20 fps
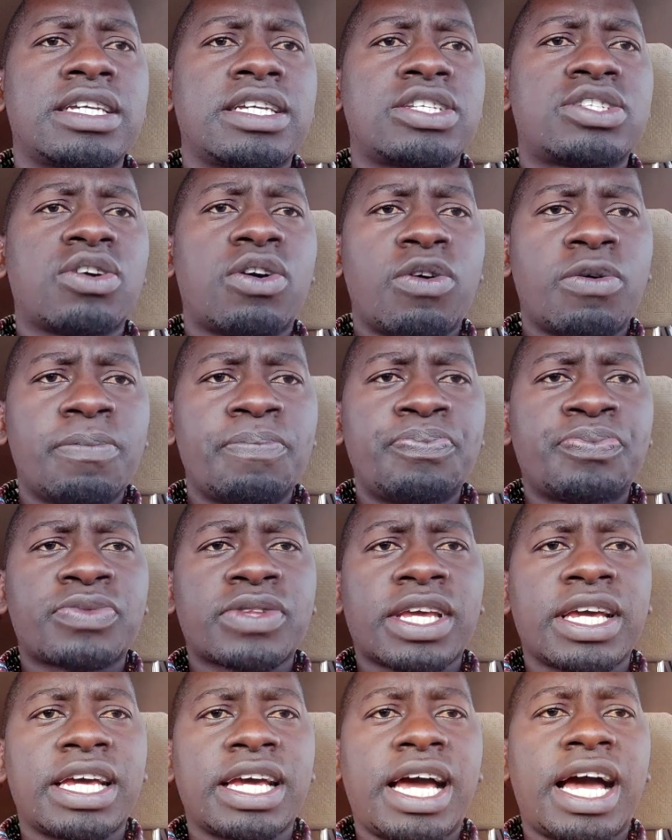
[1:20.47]
So
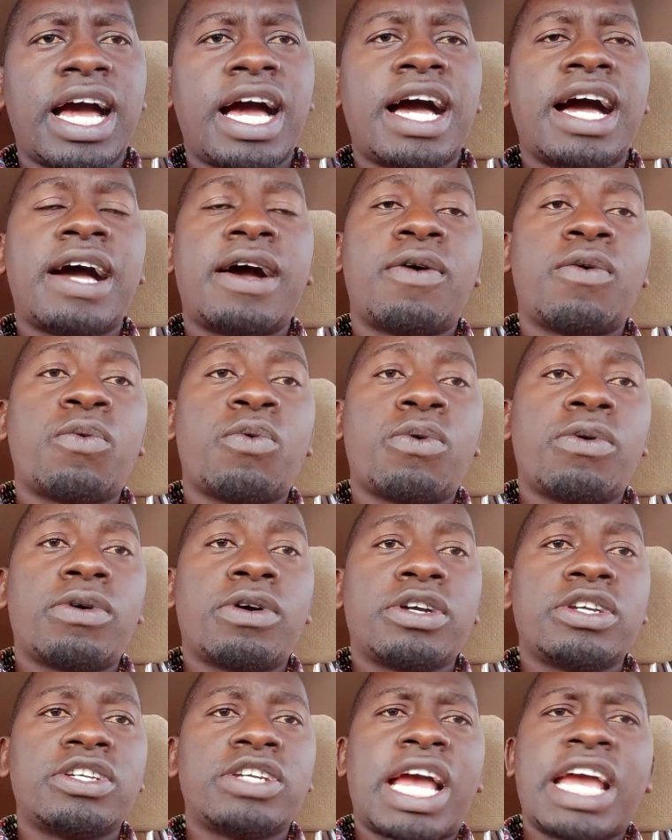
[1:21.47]

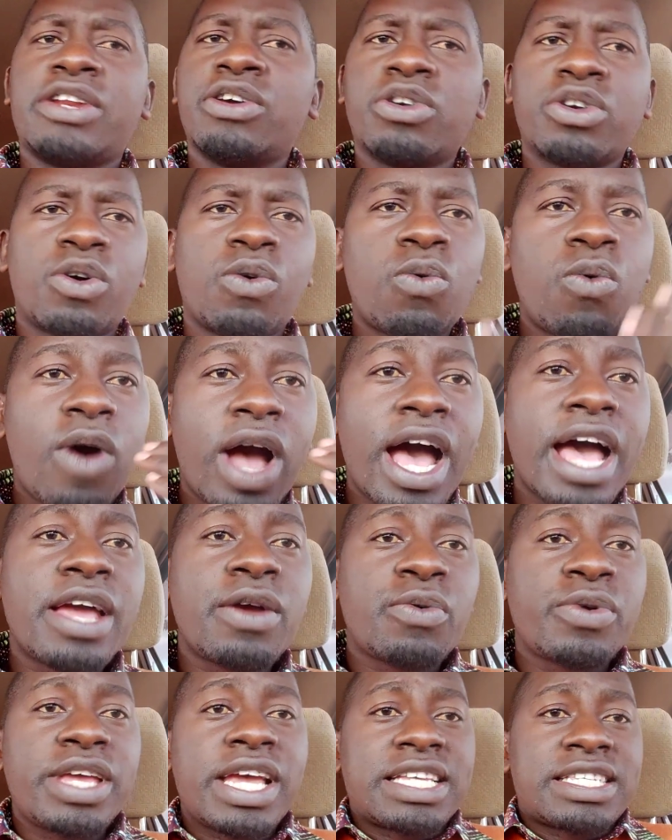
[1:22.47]
I don't know
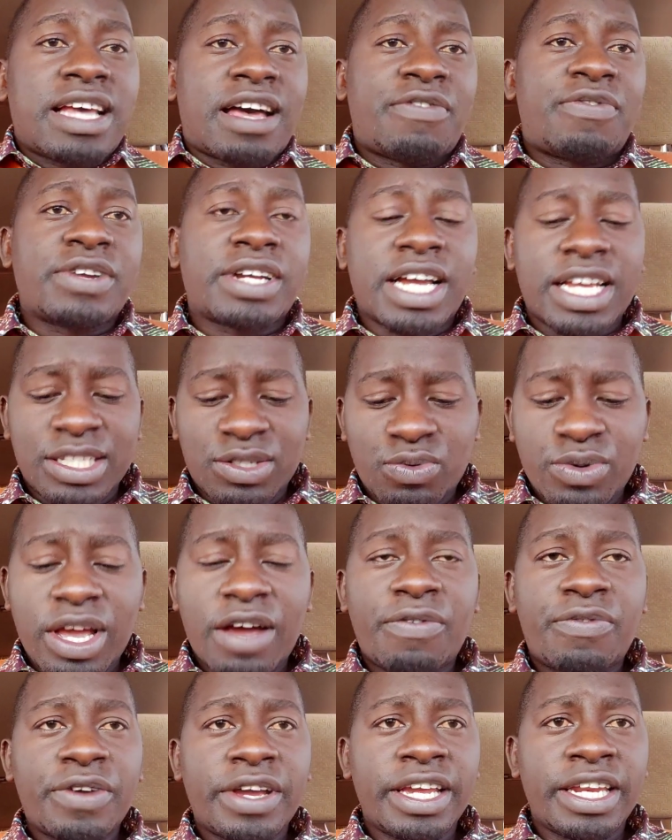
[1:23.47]
why we as Africans we
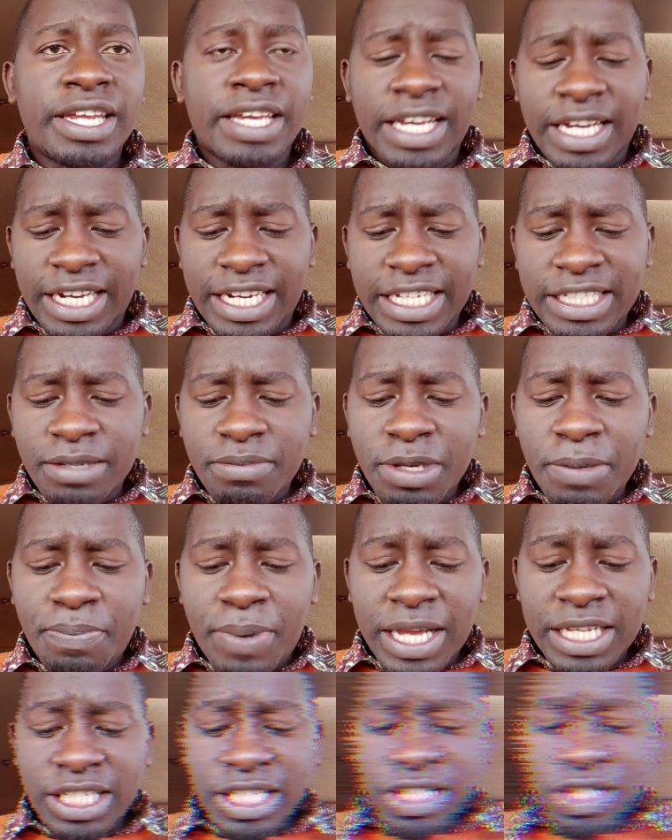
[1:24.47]
are afraid. Let me
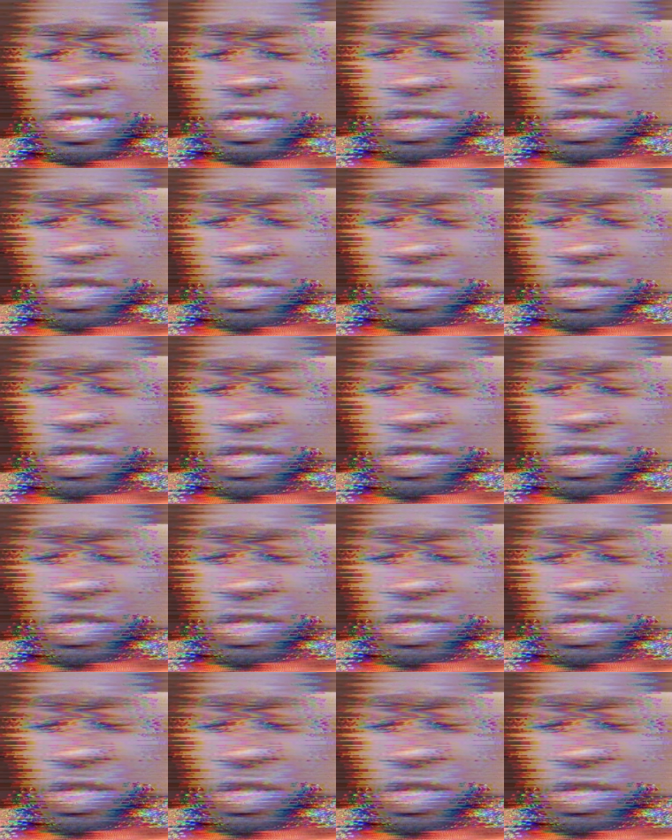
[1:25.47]
pass